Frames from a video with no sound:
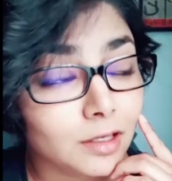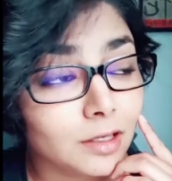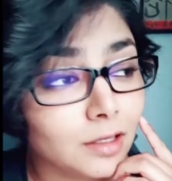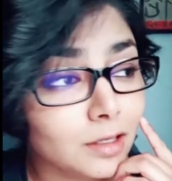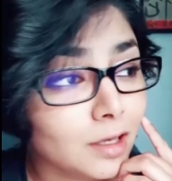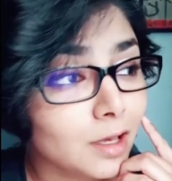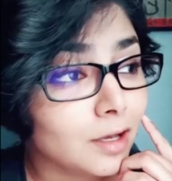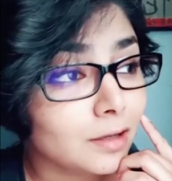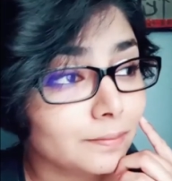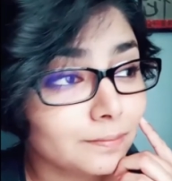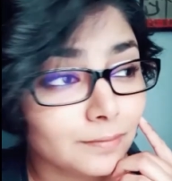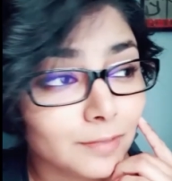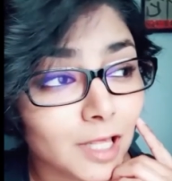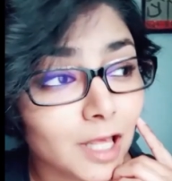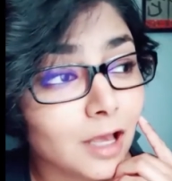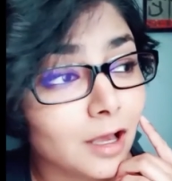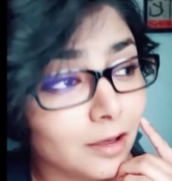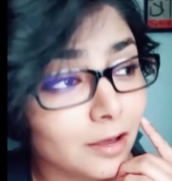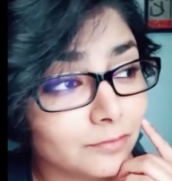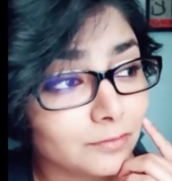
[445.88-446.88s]
Yeah,
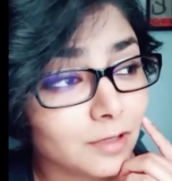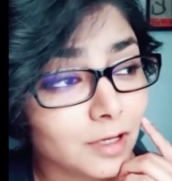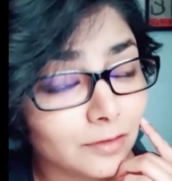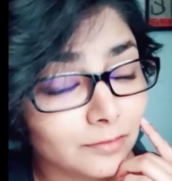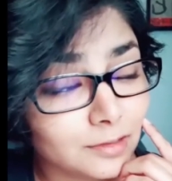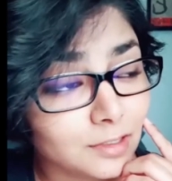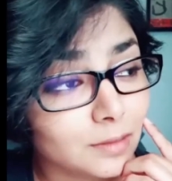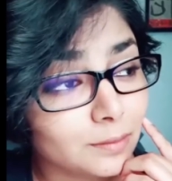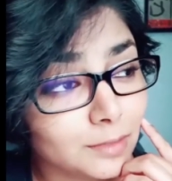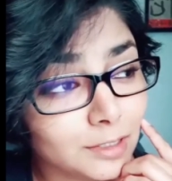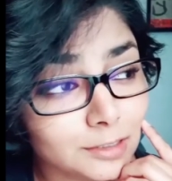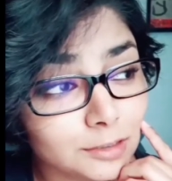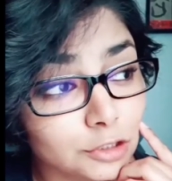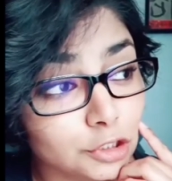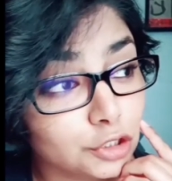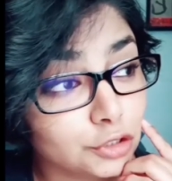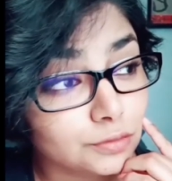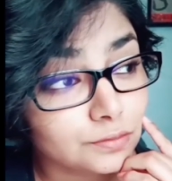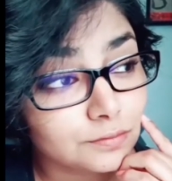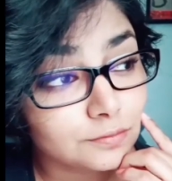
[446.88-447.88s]
I have
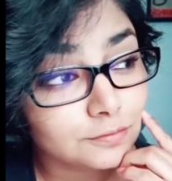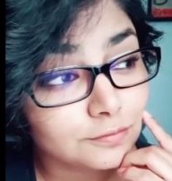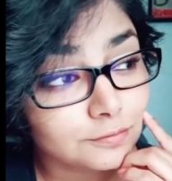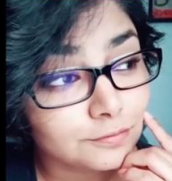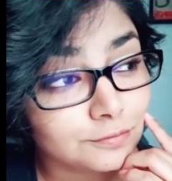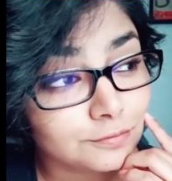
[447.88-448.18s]
nightmares too.